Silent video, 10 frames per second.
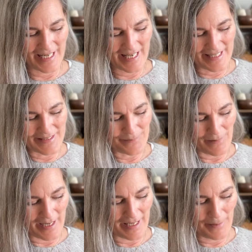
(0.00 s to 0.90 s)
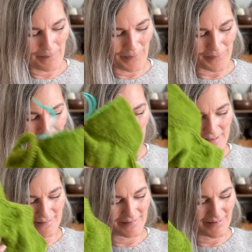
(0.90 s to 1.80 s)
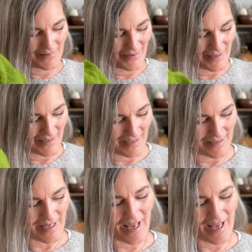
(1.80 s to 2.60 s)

is my perfect little cardigan.